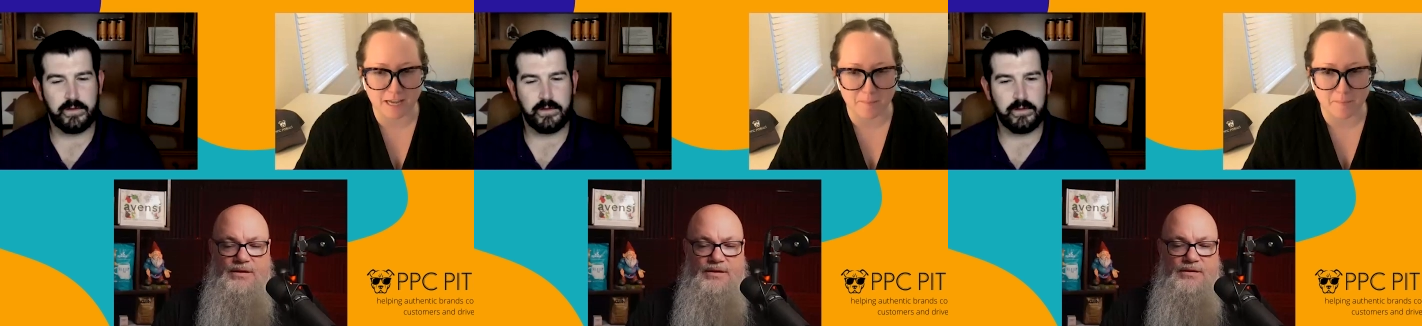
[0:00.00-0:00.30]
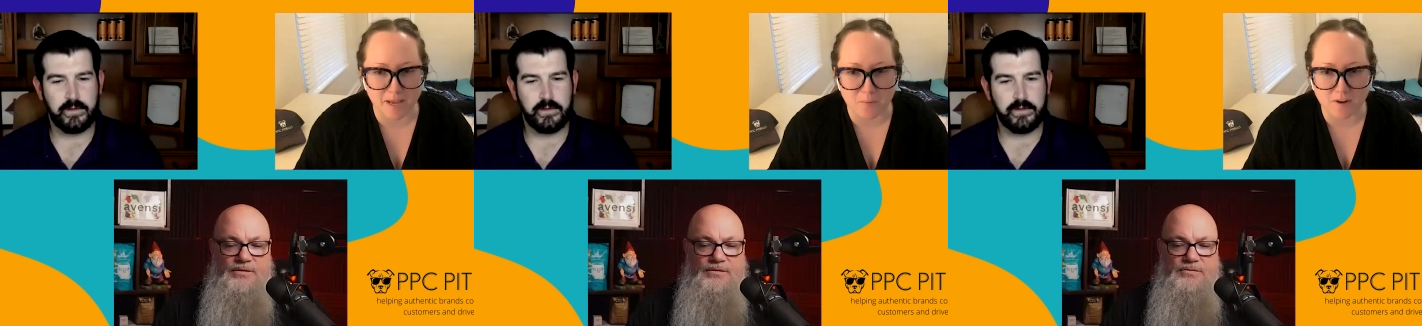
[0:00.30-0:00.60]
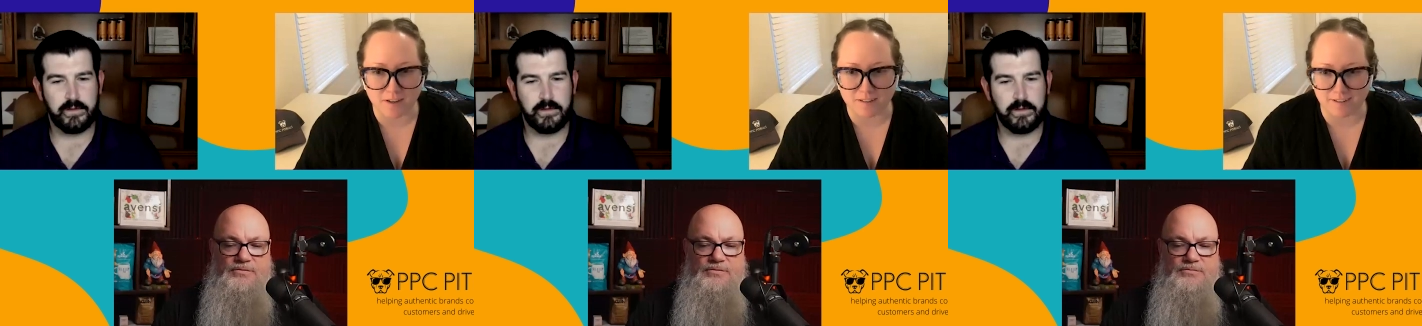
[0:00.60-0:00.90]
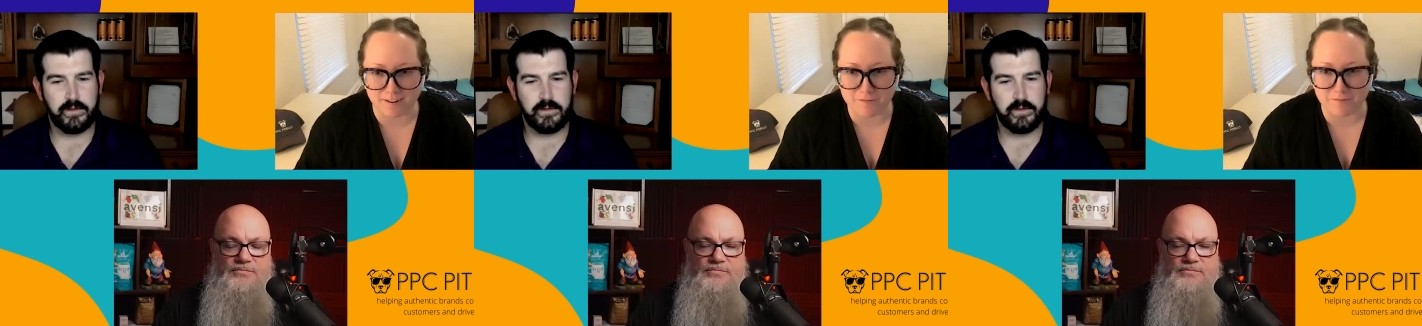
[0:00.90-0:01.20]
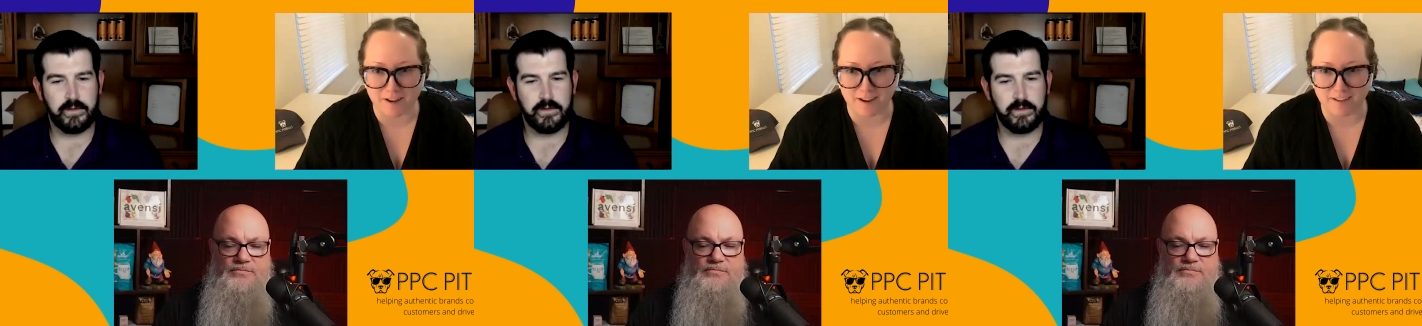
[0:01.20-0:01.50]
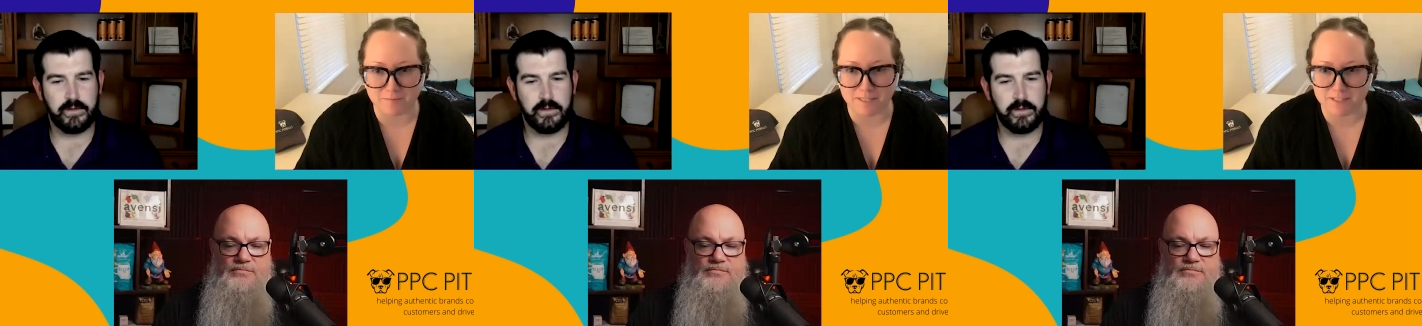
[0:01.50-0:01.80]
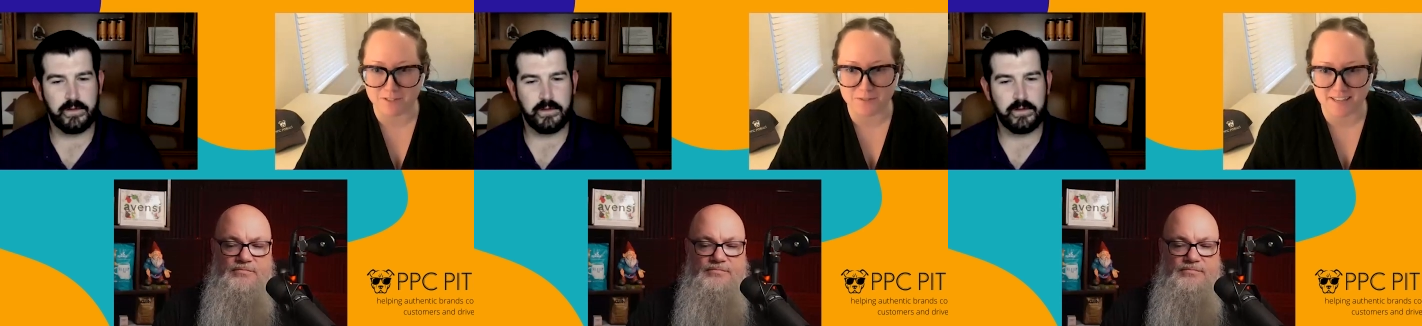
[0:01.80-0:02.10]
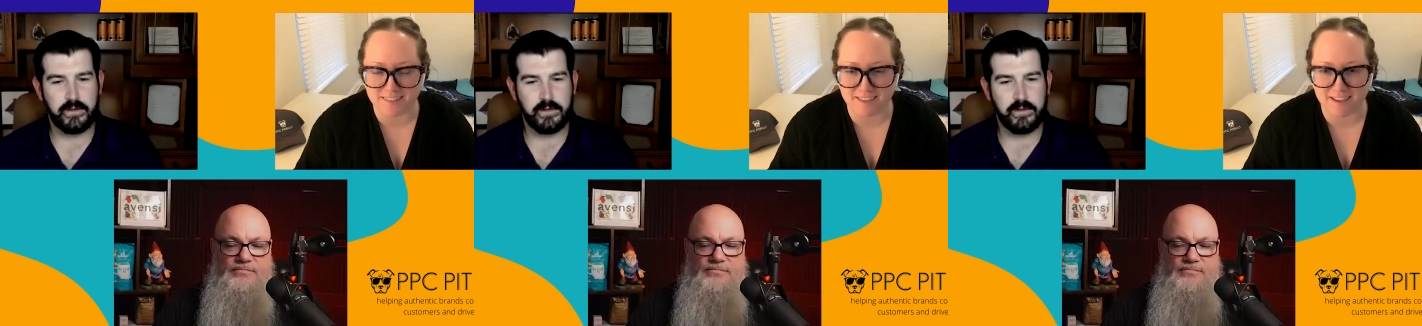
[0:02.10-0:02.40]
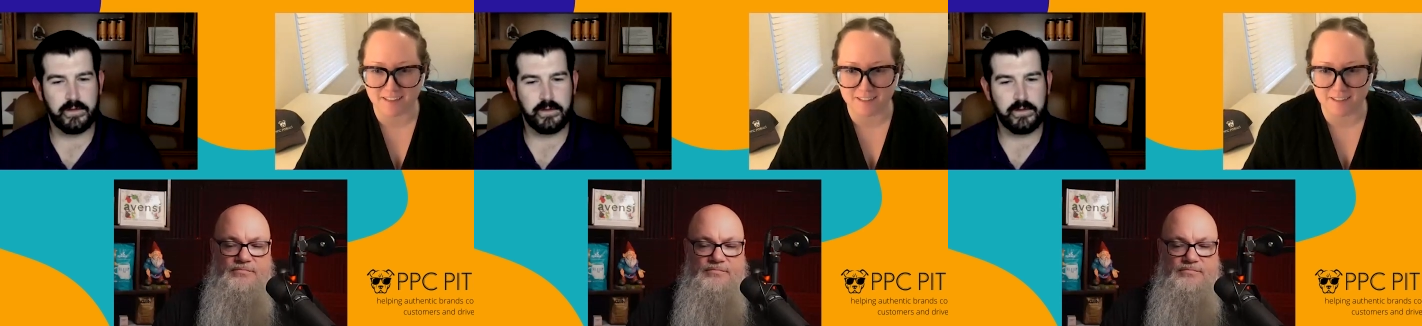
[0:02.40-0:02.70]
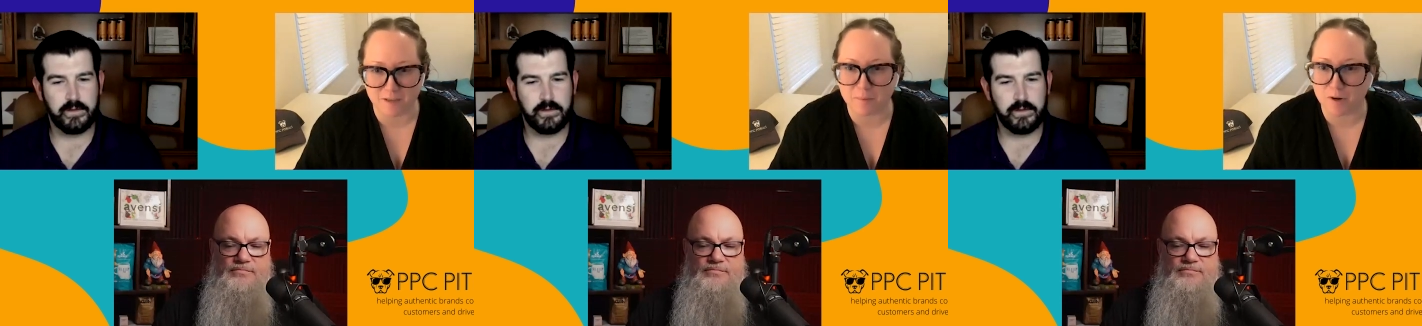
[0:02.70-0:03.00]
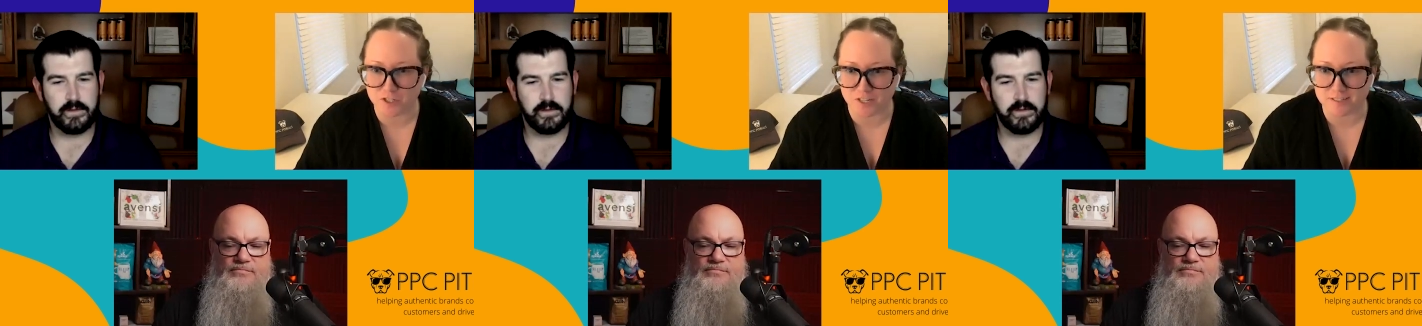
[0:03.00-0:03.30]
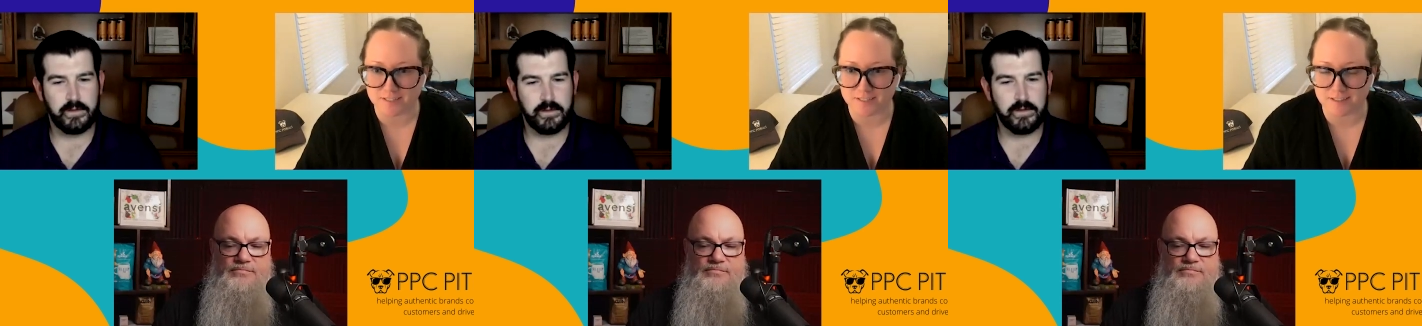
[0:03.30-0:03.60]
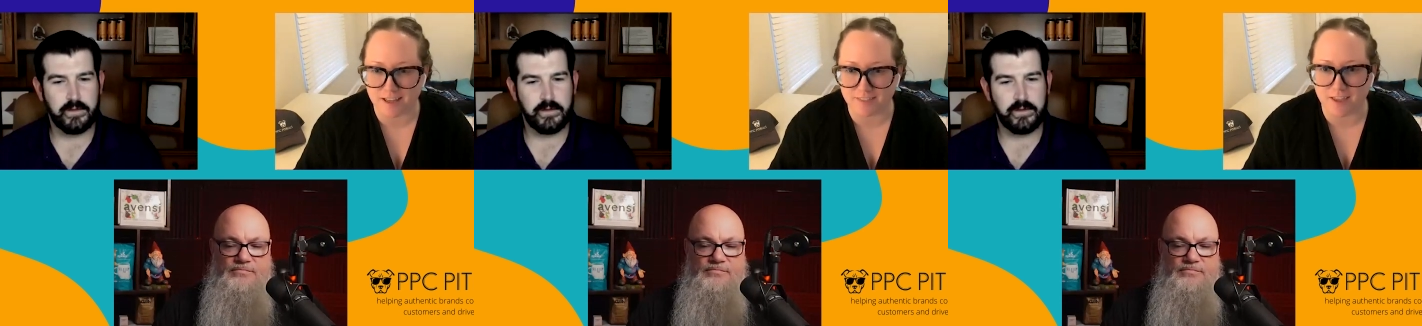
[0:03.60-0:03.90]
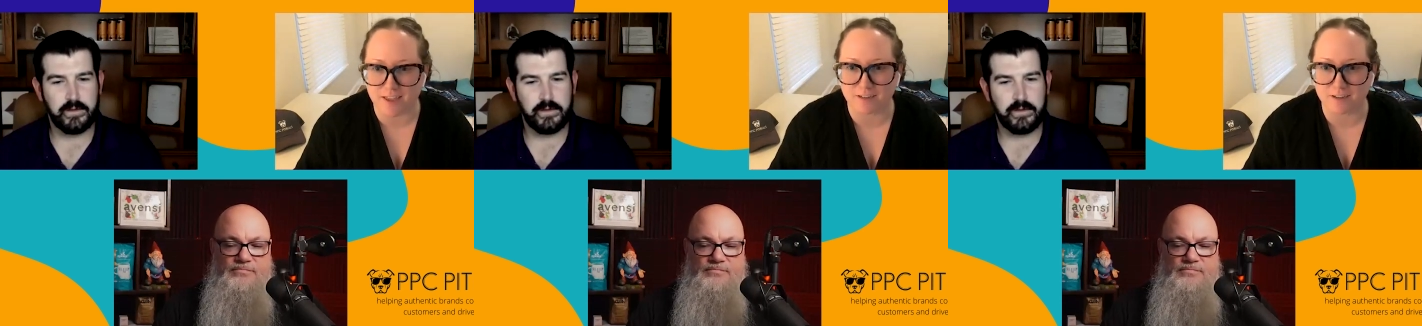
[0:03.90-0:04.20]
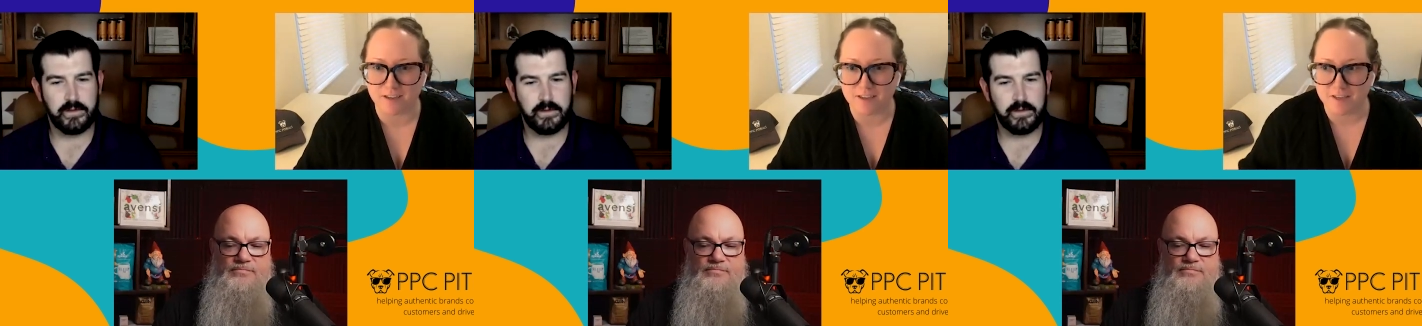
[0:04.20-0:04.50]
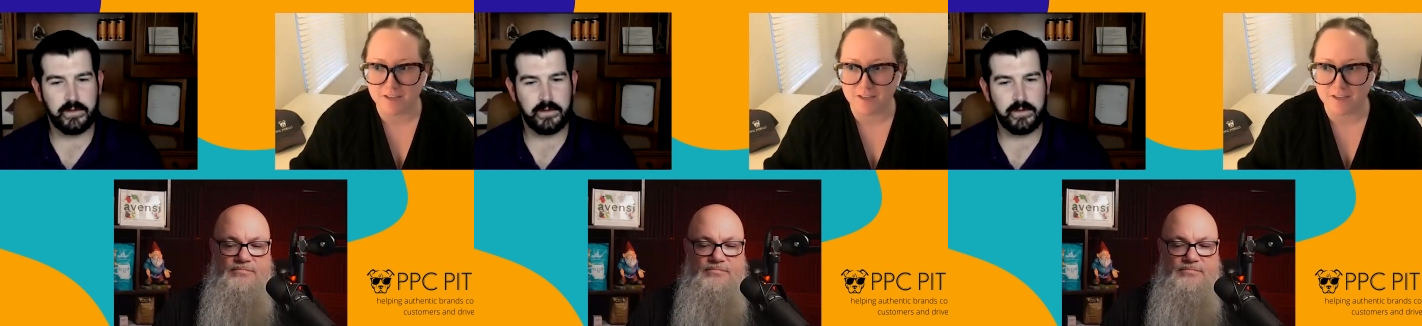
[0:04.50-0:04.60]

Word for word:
Speaker 1: like I might want to clarify because you said that they purchase and then